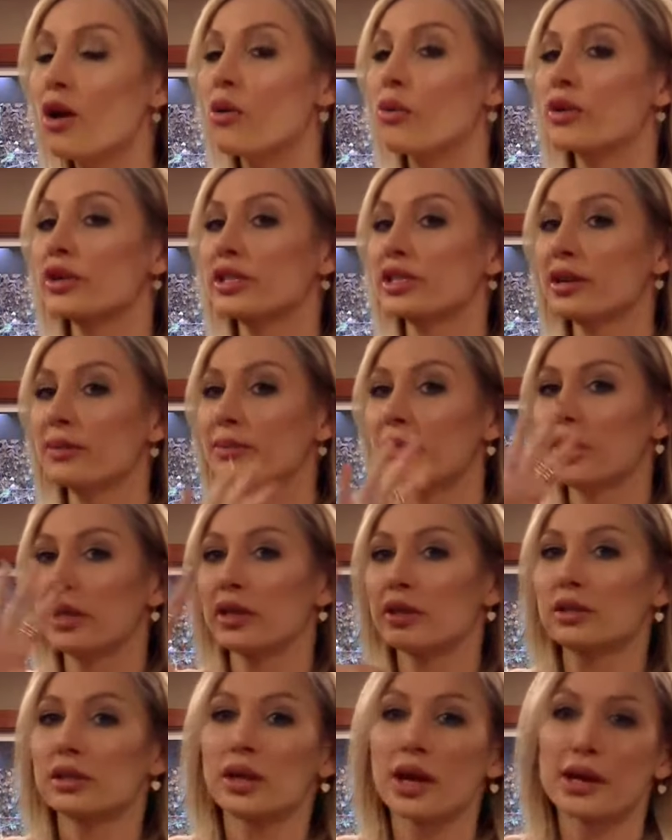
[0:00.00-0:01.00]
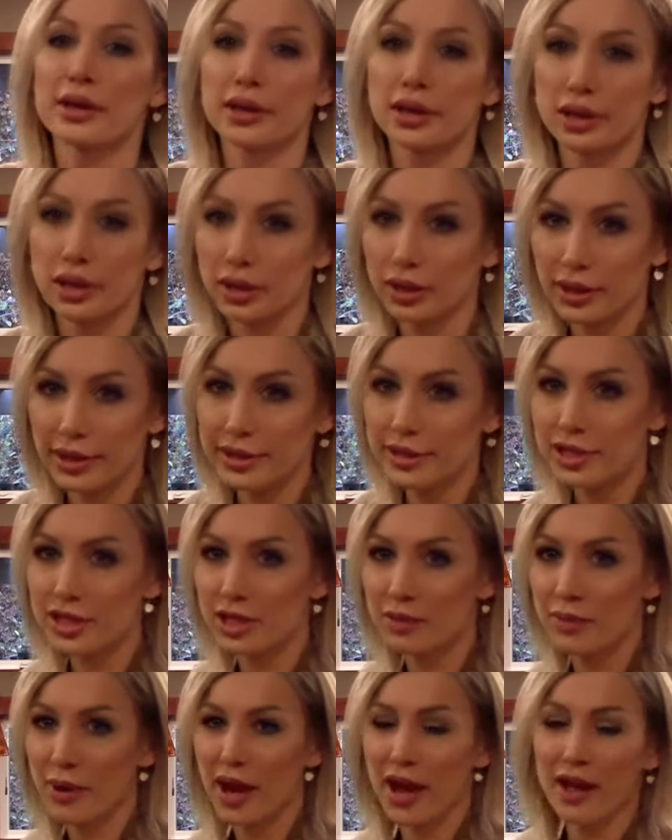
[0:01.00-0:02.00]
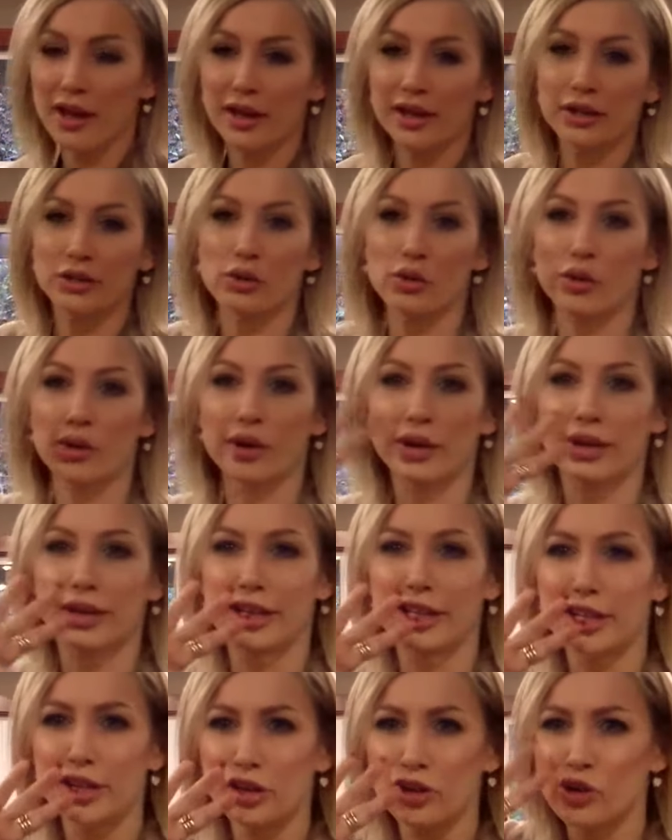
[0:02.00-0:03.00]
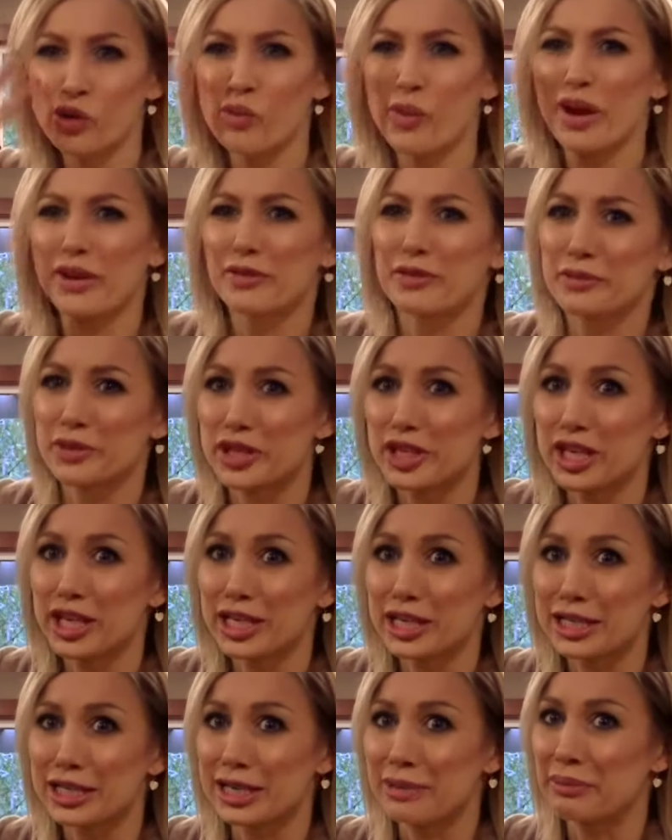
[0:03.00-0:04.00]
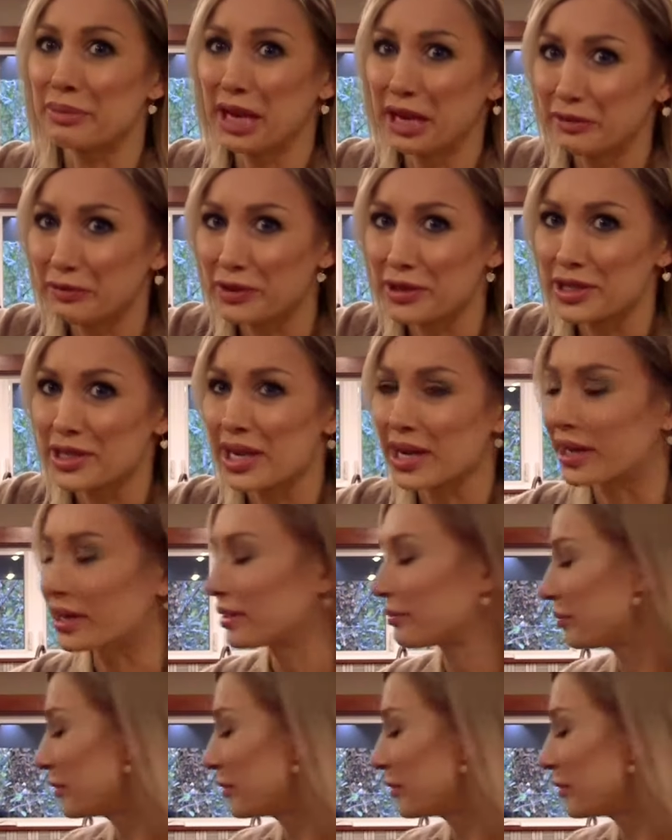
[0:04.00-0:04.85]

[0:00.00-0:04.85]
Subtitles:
or something to kind of cleanse the palate or get you away from cheese and meat for a second,